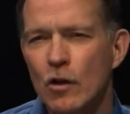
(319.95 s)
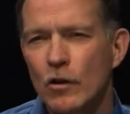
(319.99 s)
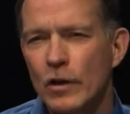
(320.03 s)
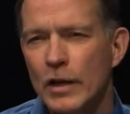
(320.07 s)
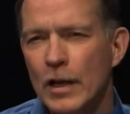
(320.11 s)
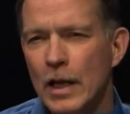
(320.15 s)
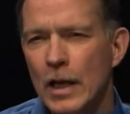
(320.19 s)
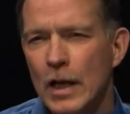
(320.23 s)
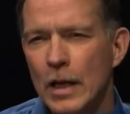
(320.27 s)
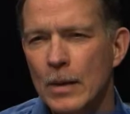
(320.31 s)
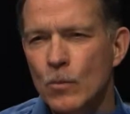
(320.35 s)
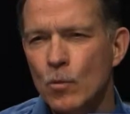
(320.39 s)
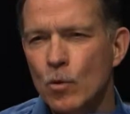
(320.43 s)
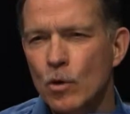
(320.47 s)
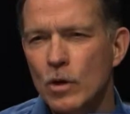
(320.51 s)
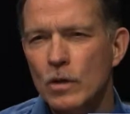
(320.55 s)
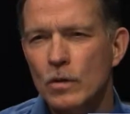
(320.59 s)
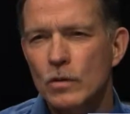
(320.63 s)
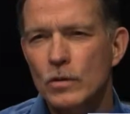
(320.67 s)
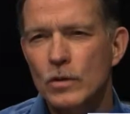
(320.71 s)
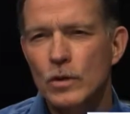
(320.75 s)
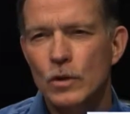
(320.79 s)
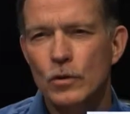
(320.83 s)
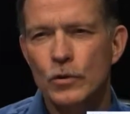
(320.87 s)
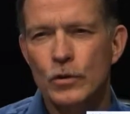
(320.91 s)
game where
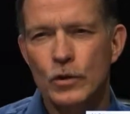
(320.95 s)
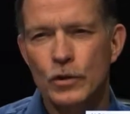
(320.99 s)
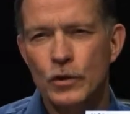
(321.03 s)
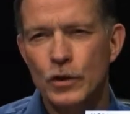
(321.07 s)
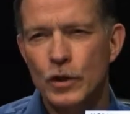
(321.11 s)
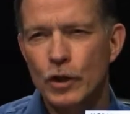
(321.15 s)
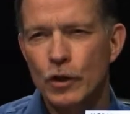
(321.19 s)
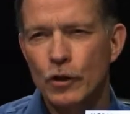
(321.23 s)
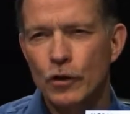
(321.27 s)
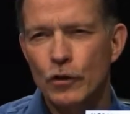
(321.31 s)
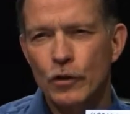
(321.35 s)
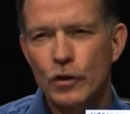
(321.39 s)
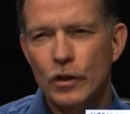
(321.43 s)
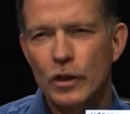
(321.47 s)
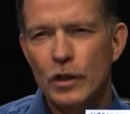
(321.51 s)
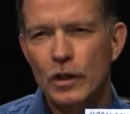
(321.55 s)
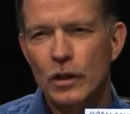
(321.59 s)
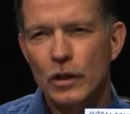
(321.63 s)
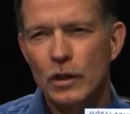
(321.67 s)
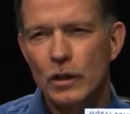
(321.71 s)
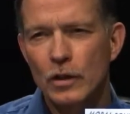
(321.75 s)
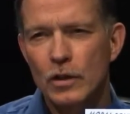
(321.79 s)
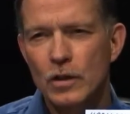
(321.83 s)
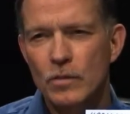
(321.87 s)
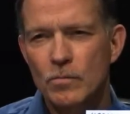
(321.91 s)
Social Security
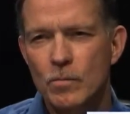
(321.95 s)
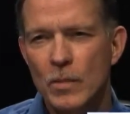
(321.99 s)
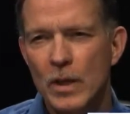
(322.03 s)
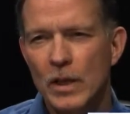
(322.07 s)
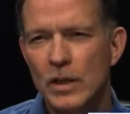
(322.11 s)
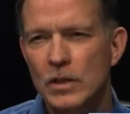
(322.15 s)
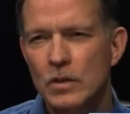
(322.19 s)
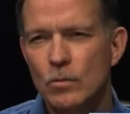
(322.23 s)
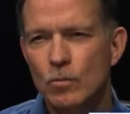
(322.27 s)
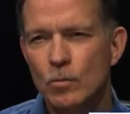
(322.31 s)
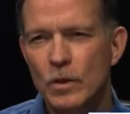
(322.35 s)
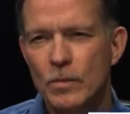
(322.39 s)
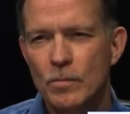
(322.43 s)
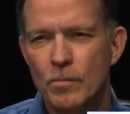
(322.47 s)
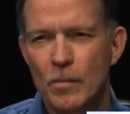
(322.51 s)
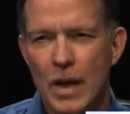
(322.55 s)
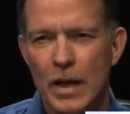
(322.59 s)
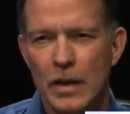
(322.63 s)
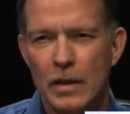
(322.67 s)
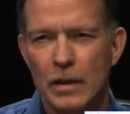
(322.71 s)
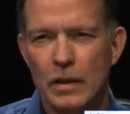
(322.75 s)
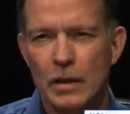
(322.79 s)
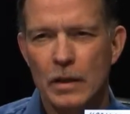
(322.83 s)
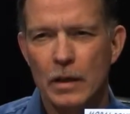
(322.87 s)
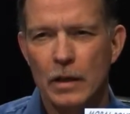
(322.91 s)
is mixed with
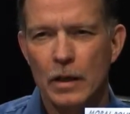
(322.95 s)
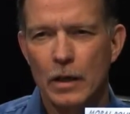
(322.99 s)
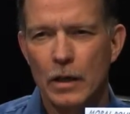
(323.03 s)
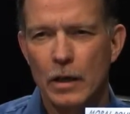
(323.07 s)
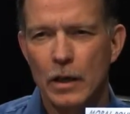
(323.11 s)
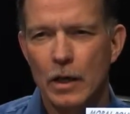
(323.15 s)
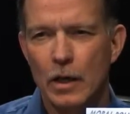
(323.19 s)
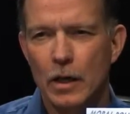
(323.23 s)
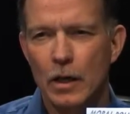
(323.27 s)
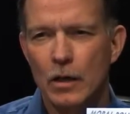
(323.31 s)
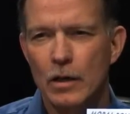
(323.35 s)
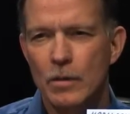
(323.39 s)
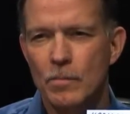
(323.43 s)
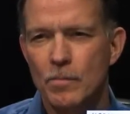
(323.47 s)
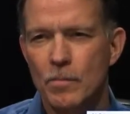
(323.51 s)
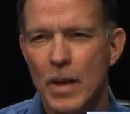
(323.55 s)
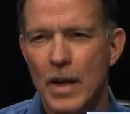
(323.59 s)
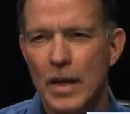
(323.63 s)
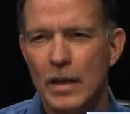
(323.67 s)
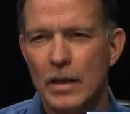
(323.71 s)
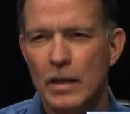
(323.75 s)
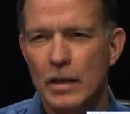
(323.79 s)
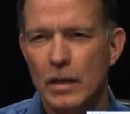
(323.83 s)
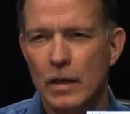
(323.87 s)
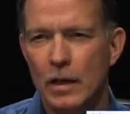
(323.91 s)
Medicare and
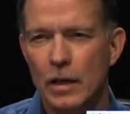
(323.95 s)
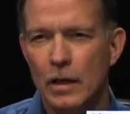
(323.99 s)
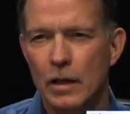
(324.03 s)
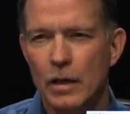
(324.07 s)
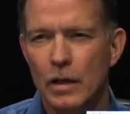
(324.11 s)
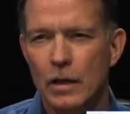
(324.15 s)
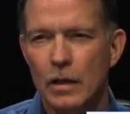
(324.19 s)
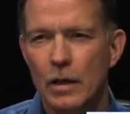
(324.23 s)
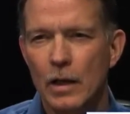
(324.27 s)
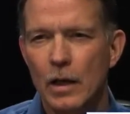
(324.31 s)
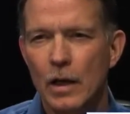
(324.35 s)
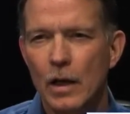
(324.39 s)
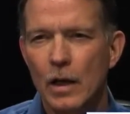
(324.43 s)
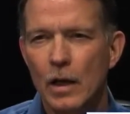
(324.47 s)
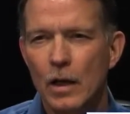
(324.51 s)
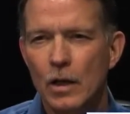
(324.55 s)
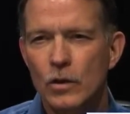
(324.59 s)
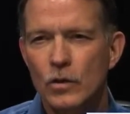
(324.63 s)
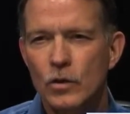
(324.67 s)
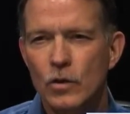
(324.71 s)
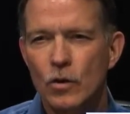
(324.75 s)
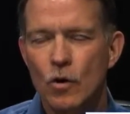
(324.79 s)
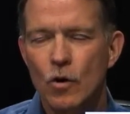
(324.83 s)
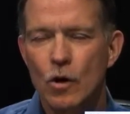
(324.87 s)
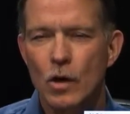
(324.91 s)
Medicaid?
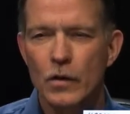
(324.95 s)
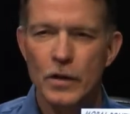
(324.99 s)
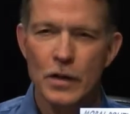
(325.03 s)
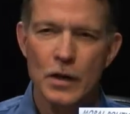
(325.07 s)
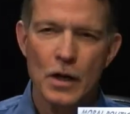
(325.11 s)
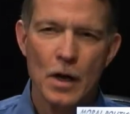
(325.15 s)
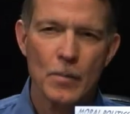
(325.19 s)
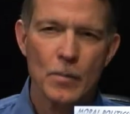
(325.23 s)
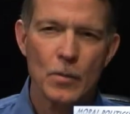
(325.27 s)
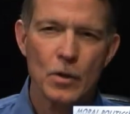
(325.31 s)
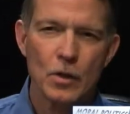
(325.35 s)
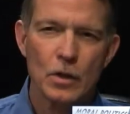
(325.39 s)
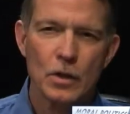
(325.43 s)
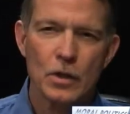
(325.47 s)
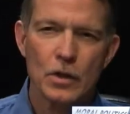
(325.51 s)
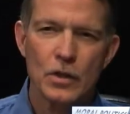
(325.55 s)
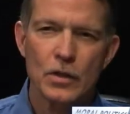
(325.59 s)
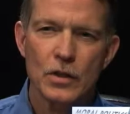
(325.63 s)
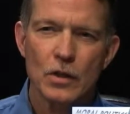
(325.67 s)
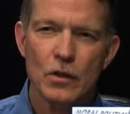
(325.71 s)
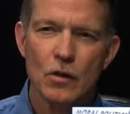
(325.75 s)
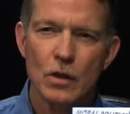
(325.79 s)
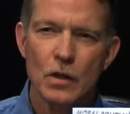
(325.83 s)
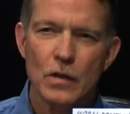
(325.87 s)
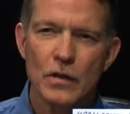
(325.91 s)
So all the numbers and
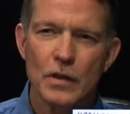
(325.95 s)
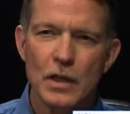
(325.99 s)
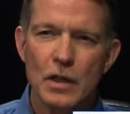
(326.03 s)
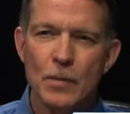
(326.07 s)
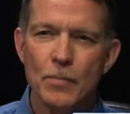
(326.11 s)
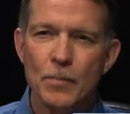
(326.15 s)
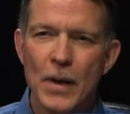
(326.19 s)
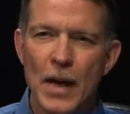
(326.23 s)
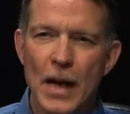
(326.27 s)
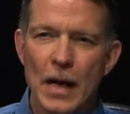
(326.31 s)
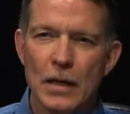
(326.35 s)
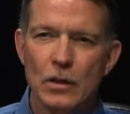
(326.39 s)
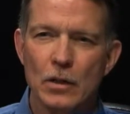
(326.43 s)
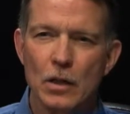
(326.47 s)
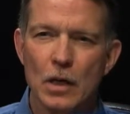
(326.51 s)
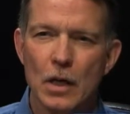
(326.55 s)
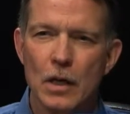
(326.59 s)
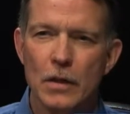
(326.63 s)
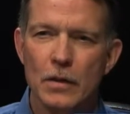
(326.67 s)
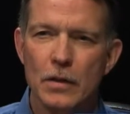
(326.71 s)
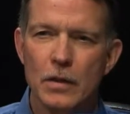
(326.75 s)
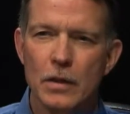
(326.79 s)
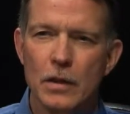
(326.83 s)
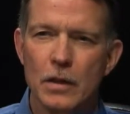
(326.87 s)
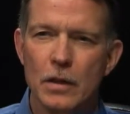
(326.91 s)
all the impact
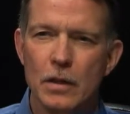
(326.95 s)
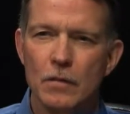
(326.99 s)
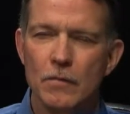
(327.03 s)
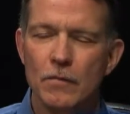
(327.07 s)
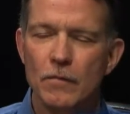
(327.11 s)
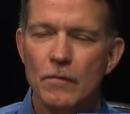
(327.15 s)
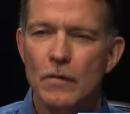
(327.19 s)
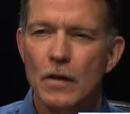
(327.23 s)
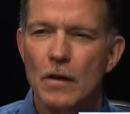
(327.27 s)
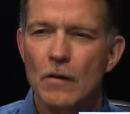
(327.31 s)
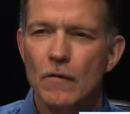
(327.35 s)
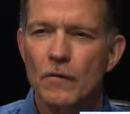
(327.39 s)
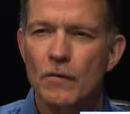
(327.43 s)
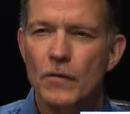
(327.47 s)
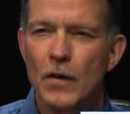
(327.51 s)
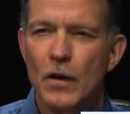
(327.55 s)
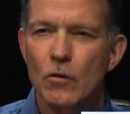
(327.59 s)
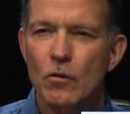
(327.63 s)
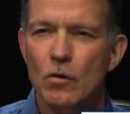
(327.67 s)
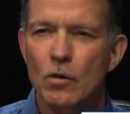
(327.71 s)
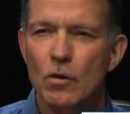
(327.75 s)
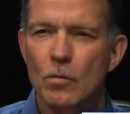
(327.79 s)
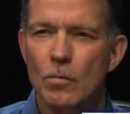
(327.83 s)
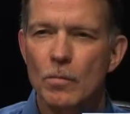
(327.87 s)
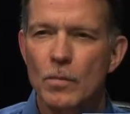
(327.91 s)
on the
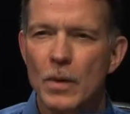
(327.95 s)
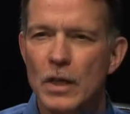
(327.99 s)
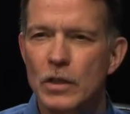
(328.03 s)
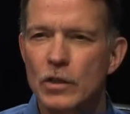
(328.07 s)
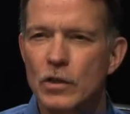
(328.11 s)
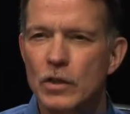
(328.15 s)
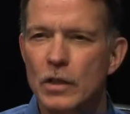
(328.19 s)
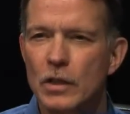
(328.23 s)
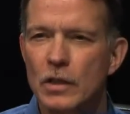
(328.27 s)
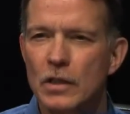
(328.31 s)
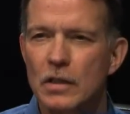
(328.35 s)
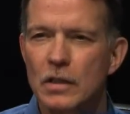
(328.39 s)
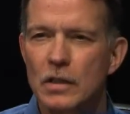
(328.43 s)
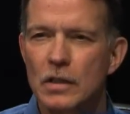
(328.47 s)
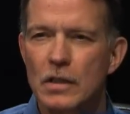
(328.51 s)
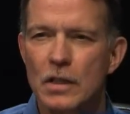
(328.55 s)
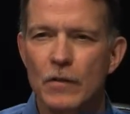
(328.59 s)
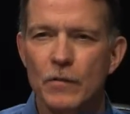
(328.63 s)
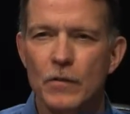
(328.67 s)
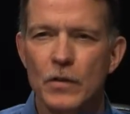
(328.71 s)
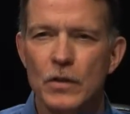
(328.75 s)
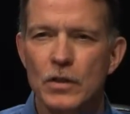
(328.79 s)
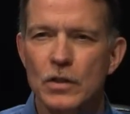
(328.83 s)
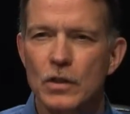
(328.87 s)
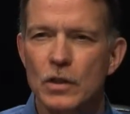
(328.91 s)
federal budget and the
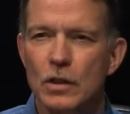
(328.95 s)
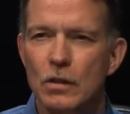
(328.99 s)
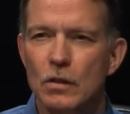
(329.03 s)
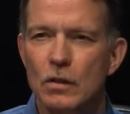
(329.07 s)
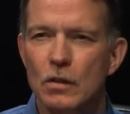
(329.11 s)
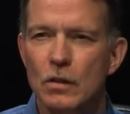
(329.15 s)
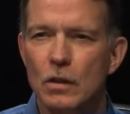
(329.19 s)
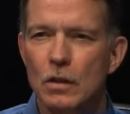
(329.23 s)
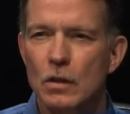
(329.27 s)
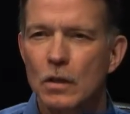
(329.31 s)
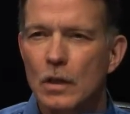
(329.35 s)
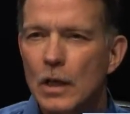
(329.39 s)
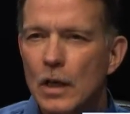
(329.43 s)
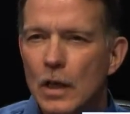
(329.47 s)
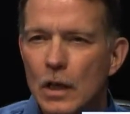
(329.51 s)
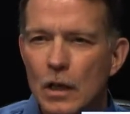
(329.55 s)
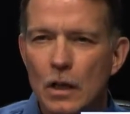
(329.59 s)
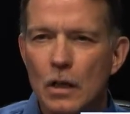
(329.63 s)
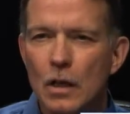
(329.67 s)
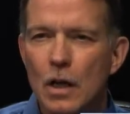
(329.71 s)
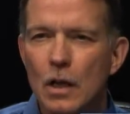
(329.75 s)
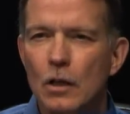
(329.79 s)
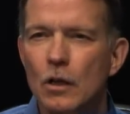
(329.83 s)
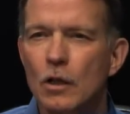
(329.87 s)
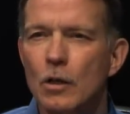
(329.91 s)
deficit are
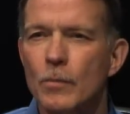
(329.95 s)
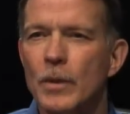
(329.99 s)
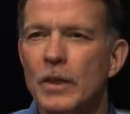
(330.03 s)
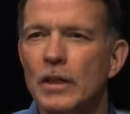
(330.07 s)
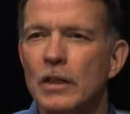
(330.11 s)
a little bit